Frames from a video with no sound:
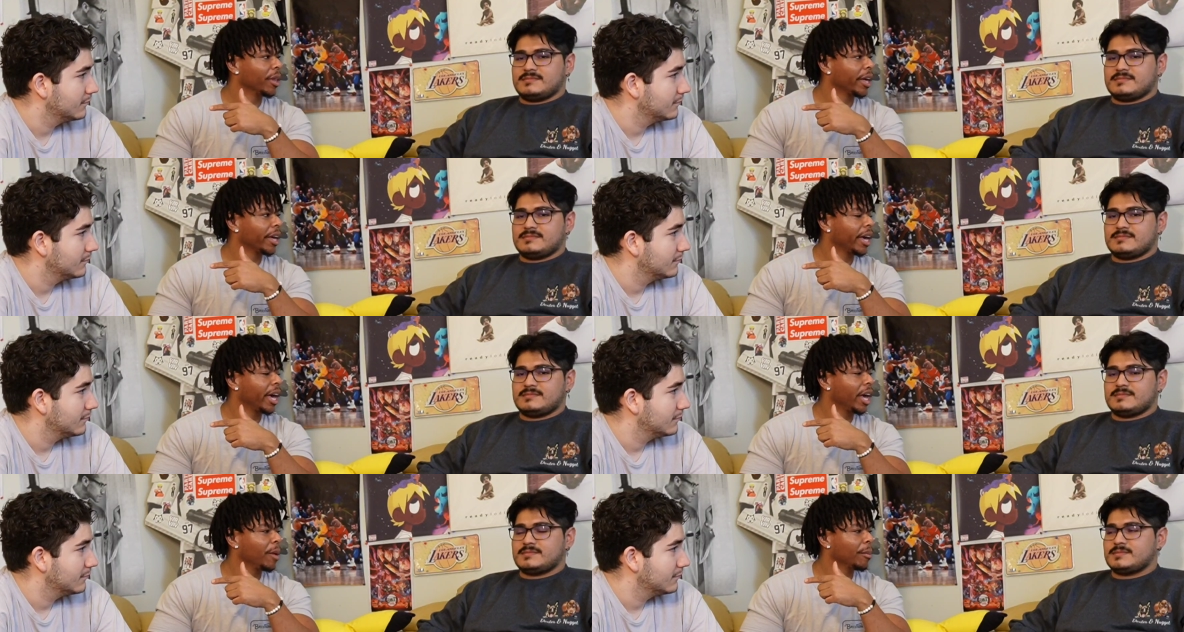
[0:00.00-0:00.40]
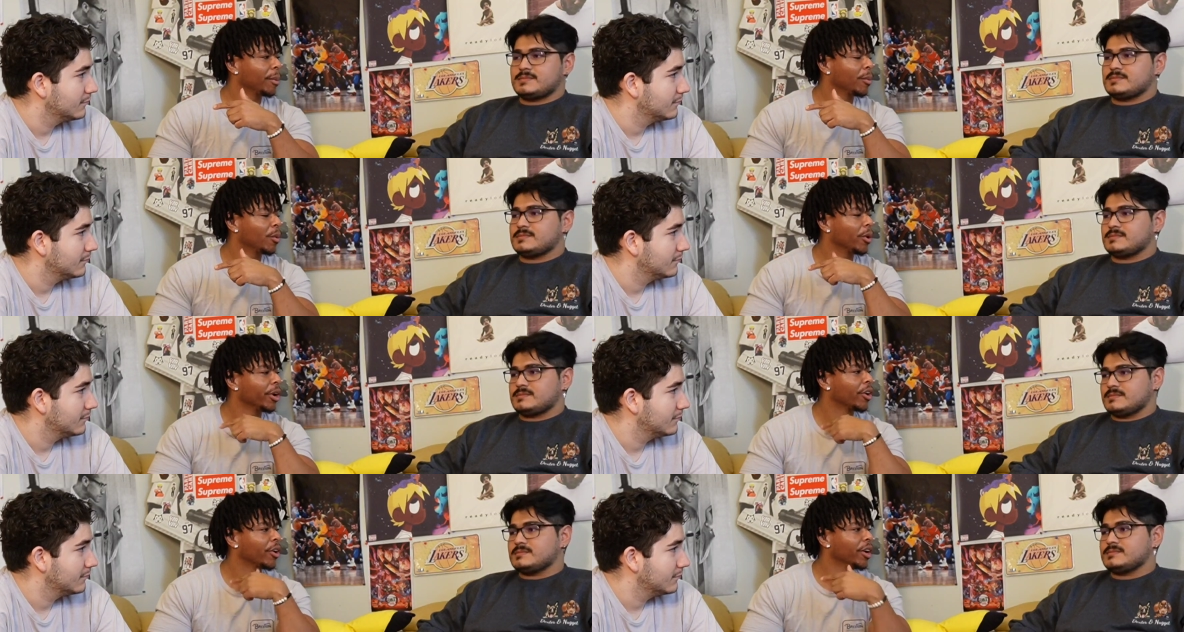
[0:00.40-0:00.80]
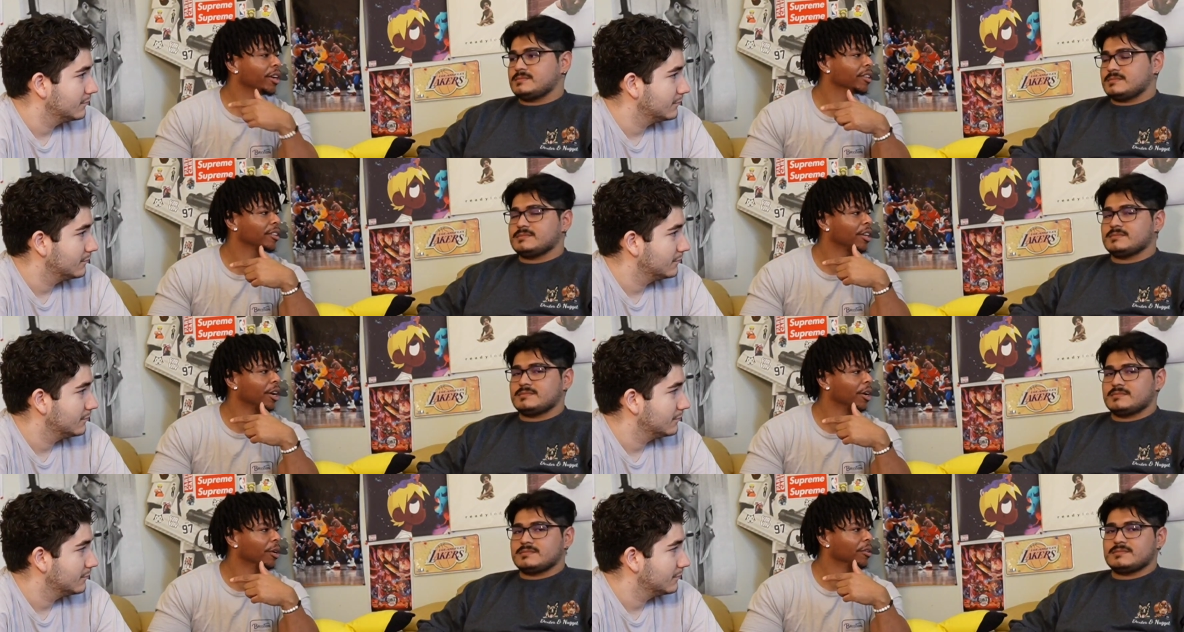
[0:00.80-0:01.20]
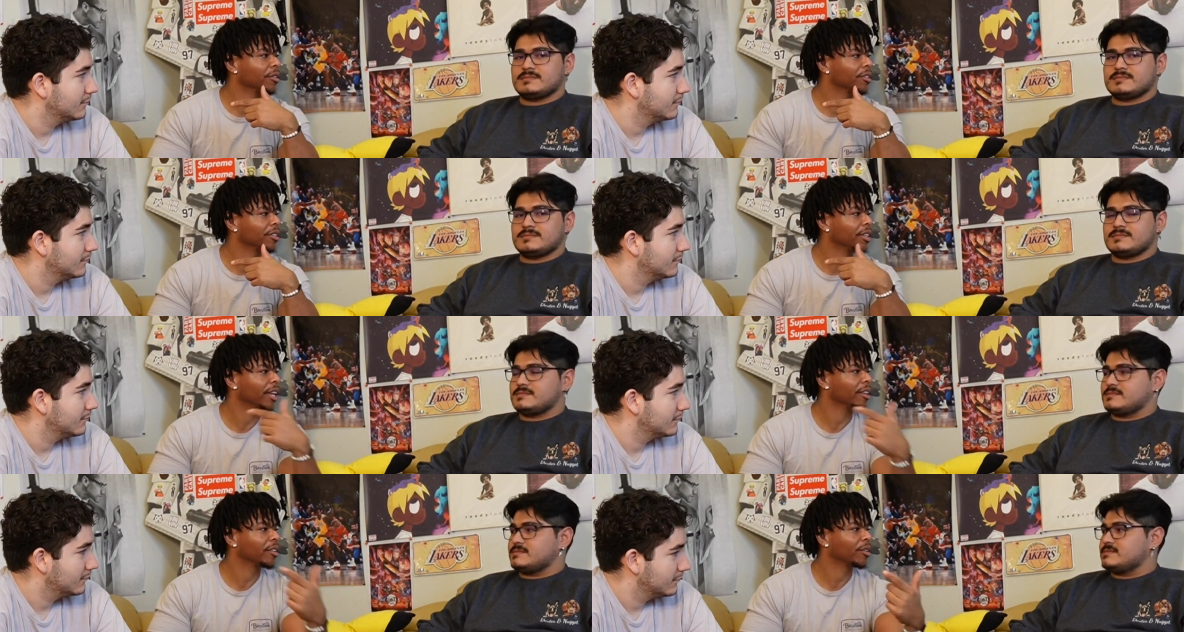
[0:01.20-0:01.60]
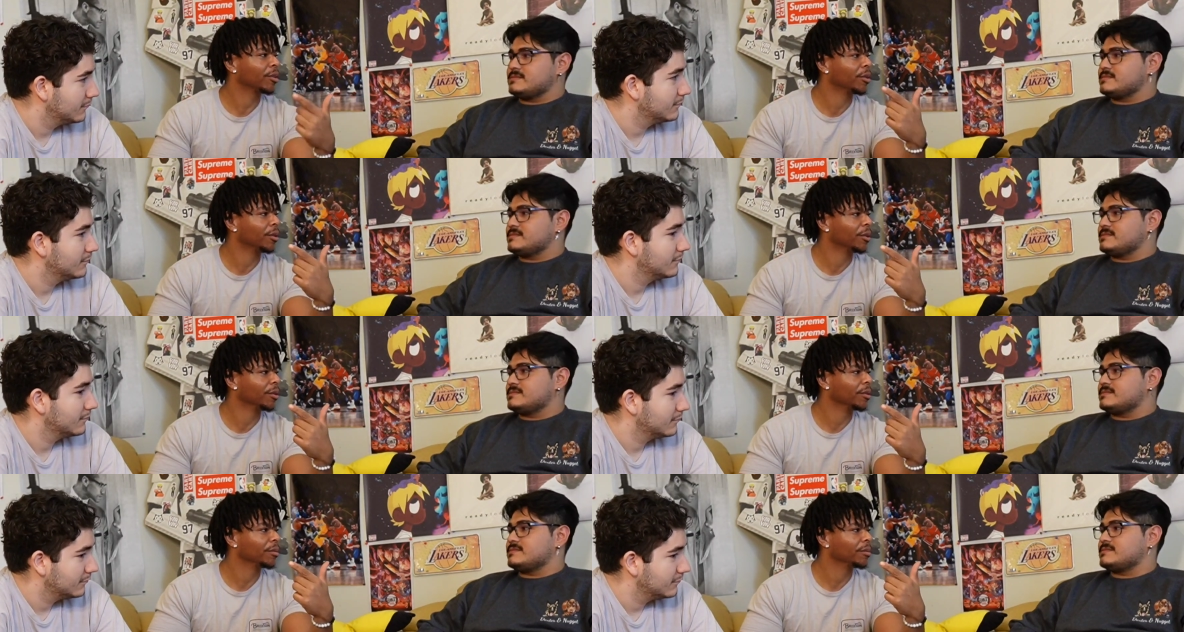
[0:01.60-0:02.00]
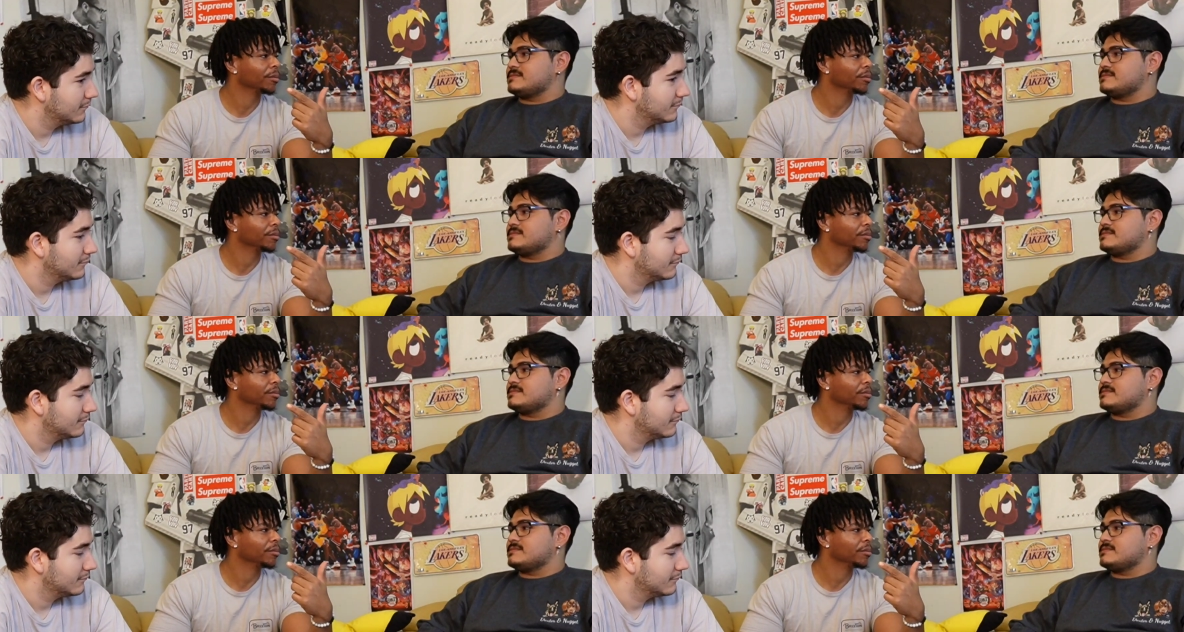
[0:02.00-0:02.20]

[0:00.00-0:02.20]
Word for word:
Speaker 1: like, hey, my boy Chris goes to that school.